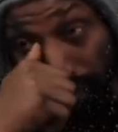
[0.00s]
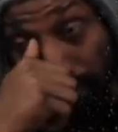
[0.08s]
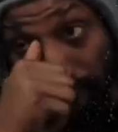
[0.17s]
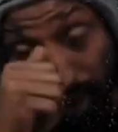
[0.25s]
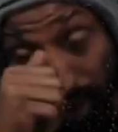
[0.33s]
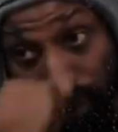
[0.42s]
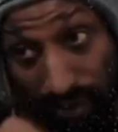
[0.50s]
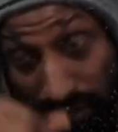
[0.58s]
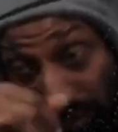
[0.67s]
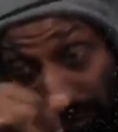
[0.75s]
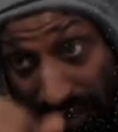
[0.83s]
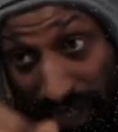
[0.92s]
is
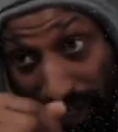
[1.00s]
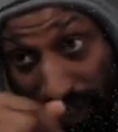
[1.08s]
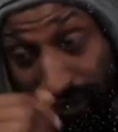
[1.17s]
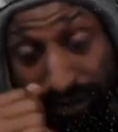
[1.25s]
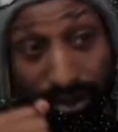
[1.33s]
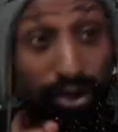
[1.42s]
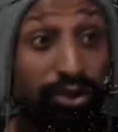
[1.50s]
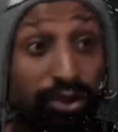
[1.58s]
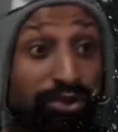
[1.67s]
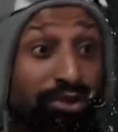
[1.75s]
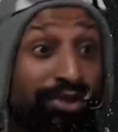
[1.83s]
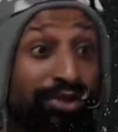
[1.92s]
dance
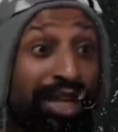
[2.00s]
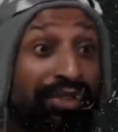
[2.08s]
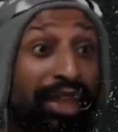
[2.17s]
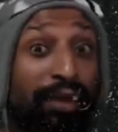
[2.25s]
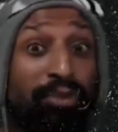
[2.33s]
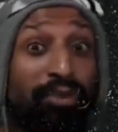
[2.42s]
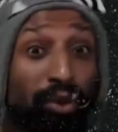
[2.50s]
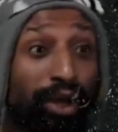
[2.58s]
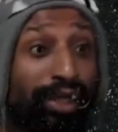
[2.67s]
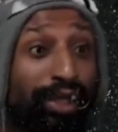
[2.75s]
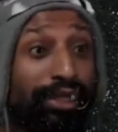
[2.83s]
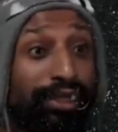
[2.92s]
circles around that
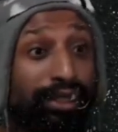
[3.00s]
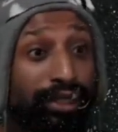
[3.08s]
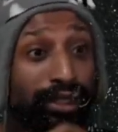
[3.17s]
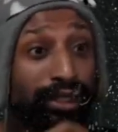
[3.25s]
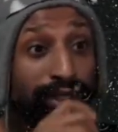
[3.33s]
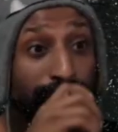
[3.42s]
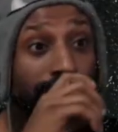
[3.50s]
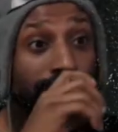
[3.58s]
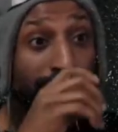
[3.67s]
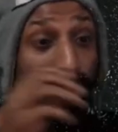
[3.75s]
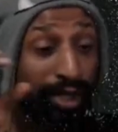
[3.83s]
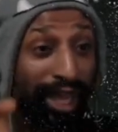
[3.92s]
point
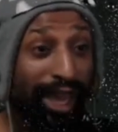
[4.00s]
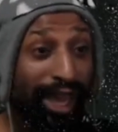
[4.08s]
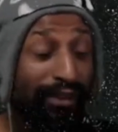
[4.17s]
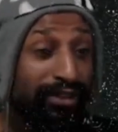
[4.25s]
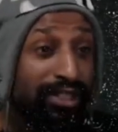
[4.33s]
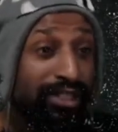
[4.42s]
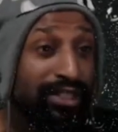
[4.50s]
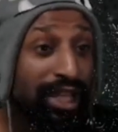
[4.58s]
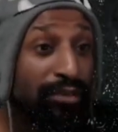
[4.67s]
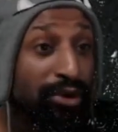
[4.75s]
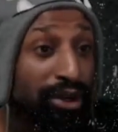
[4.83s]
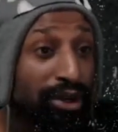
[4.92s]
until we have to
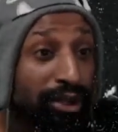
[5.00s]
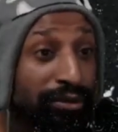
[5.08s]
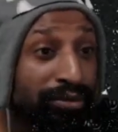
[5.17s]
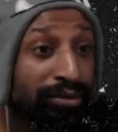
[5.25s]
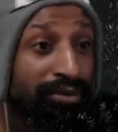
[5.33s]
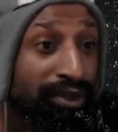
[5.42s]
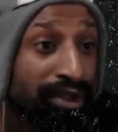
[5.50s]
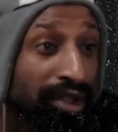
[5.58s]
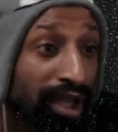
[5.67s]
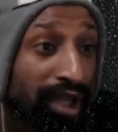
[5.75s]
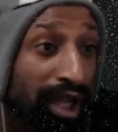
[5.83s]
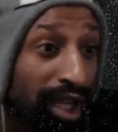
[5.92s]
step on it.
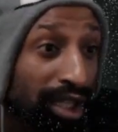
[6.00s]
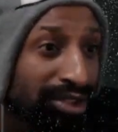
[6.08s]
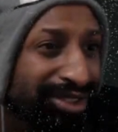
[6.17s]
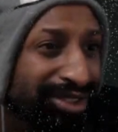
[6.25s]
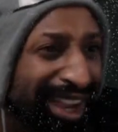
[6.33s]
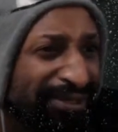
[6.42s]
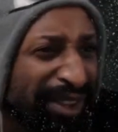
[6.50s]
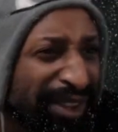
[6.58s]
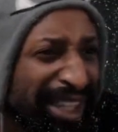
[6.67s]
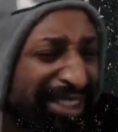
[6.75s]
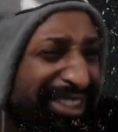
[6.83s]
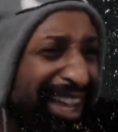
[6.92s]
Uh, traffic
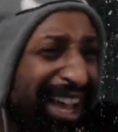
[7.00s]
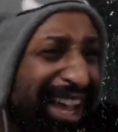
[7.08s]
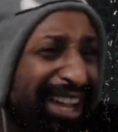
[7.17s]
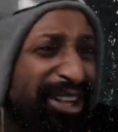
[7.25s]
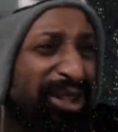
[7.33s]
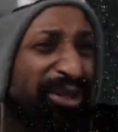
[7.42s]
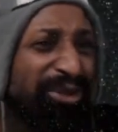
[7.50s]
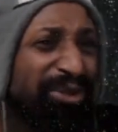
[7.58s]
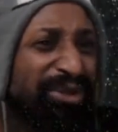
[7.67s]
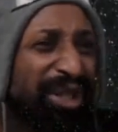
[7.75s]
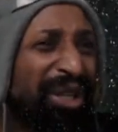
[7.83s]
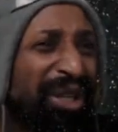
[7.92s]
and tacos.
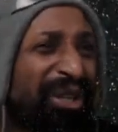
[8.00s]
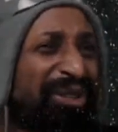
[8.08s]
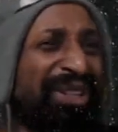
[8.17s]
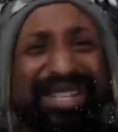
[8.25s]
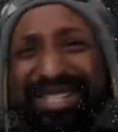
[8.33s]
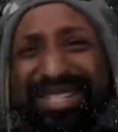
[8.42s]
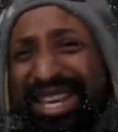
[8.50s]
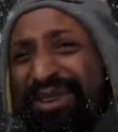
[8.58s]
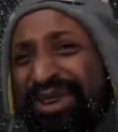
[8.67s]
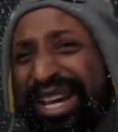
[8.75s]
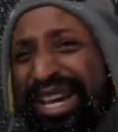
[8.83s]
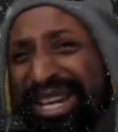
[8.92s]
Oh, god damn,
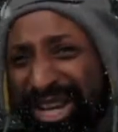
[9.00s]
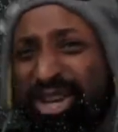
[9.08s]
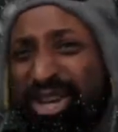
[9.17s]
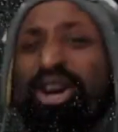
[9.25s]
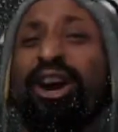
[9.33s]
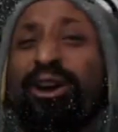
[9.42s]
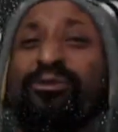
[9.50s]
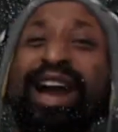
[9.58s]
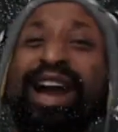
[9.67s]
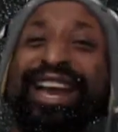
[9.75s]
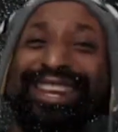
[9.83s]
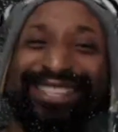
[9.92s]
what kind of car
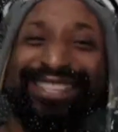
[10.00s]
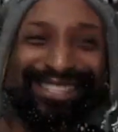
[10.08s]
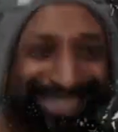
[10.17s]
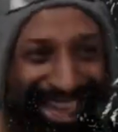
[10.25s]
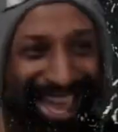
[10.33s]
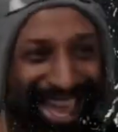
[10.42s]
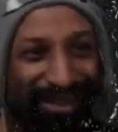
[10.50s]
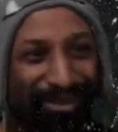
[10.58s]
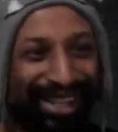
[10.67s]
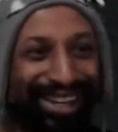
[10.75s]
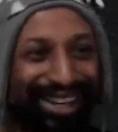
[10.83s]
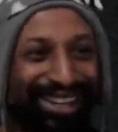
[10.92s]
ride is that, my
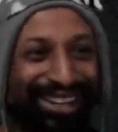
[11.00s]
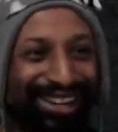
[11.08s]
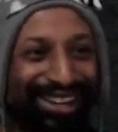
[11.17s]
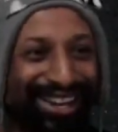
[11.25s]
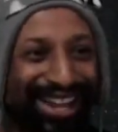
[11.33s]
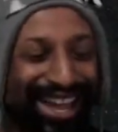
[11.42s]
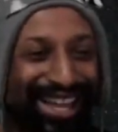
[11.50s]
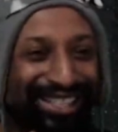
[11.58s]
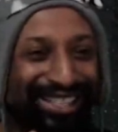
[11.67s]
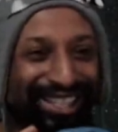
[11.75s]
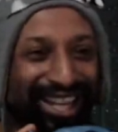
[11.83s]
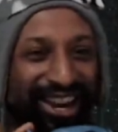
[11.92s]
nigga? Go ahead,
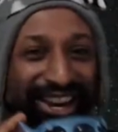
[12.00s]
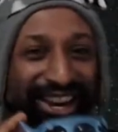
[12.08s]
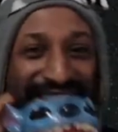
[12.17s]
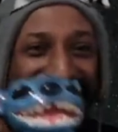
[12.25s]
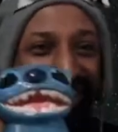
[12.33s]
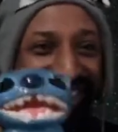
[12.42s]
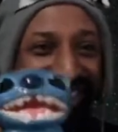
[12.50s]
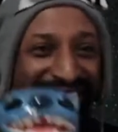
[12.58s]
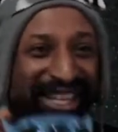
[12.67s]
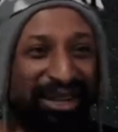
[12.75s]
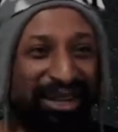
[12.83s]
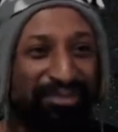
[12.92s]
Jakari. Good to see you
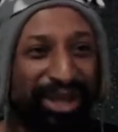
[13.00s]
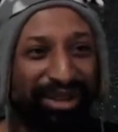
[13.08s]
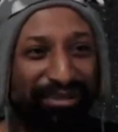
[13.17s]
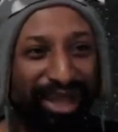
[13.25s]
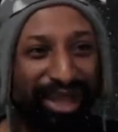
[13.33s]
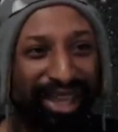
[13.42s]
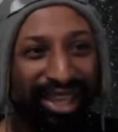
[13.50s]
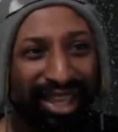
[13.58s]
in the building, man.